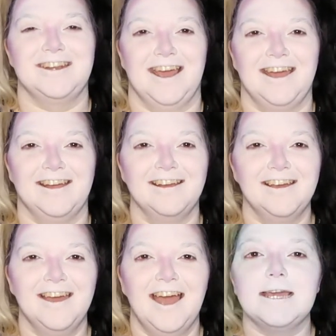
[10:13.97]
day.
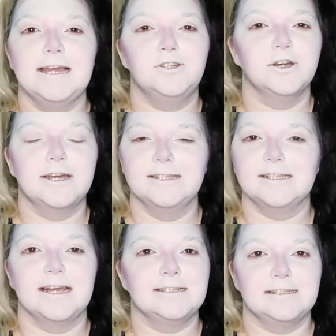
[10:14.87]
He took his
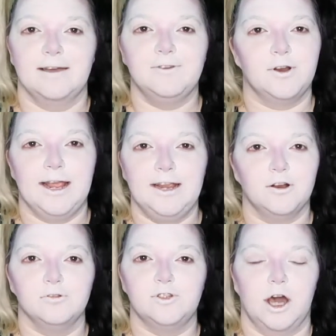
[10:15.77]
like 7 or
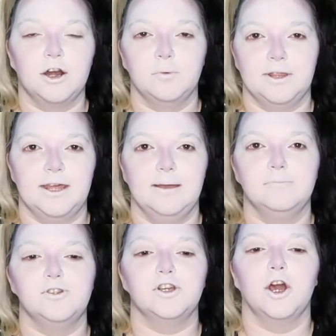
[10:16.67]
8-year-old daughter with
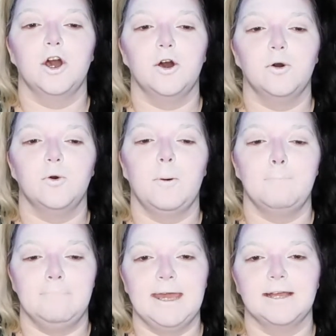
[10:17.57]
him to go
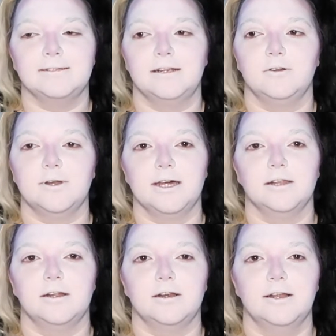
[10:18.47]
meet a serial
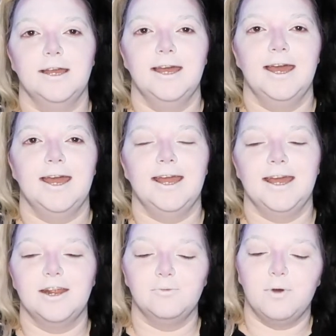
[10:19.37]
killer.
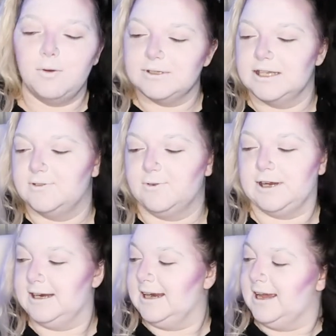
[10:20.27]
And what was his
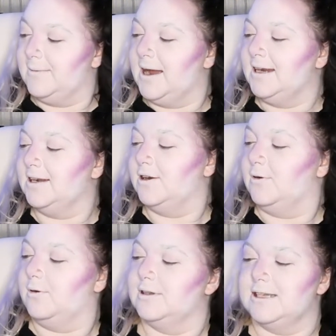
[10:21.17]
freaking name? I need to know
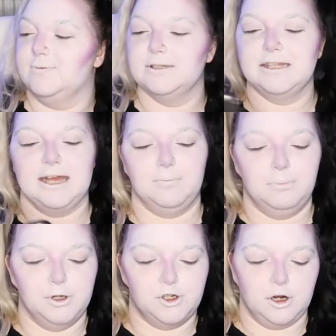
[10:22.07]
what it was. It was like
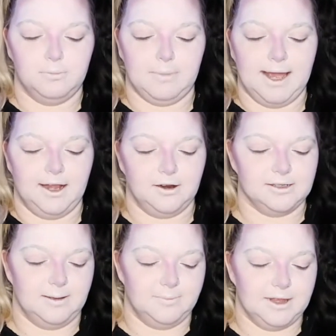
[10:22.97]
Butcher Mike or
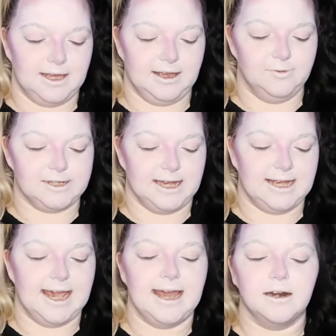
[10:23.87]
something. He was like a
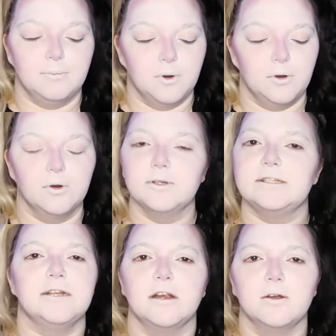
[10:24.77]
cannibal
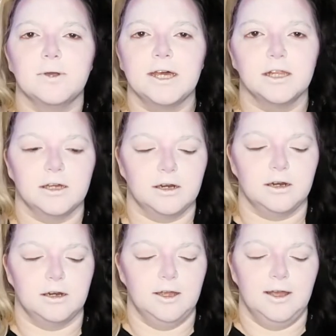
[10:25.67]
serial
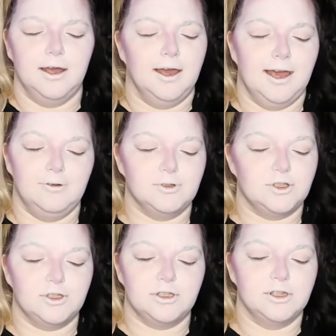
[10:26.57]
killer. It
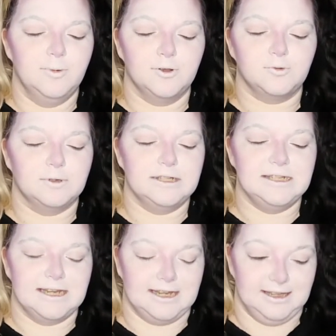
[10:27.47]
was the most
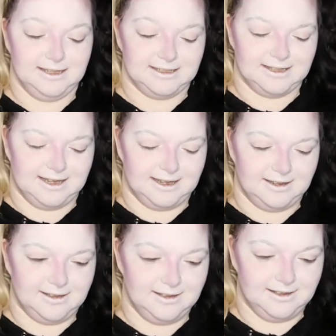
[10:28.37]
ridiculous thing.